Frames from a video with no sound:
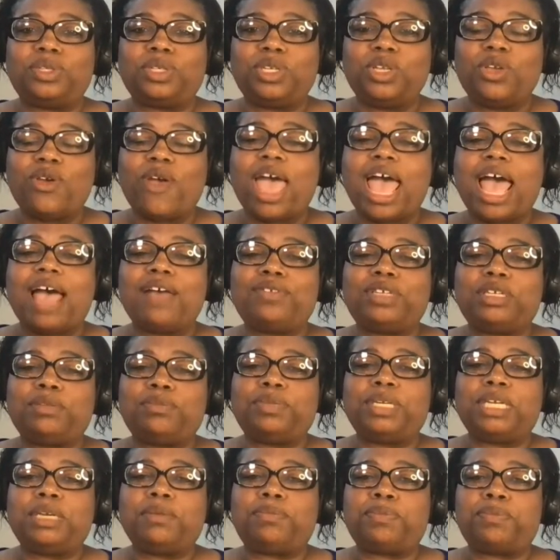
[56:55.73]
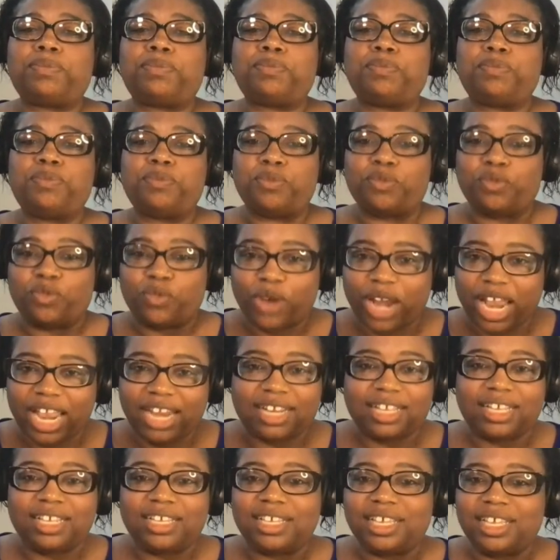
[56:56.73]
you have to be
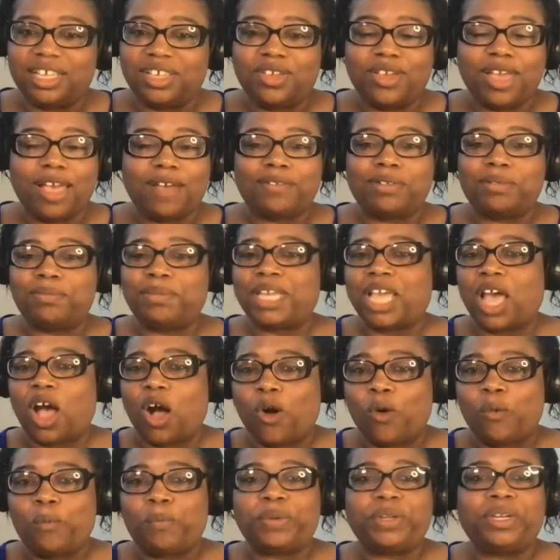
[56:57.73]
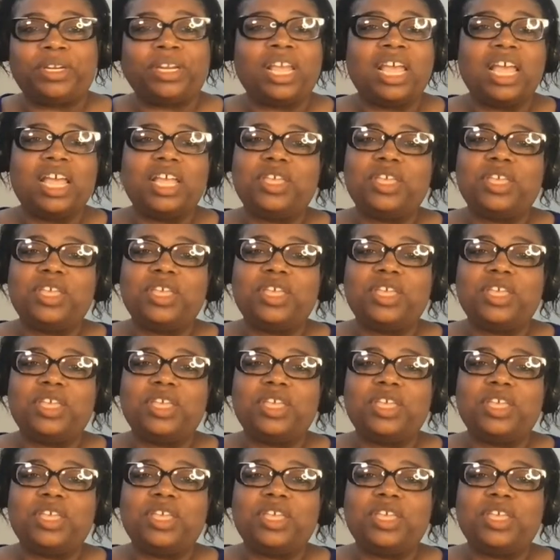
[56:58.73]
ready. You have to be open.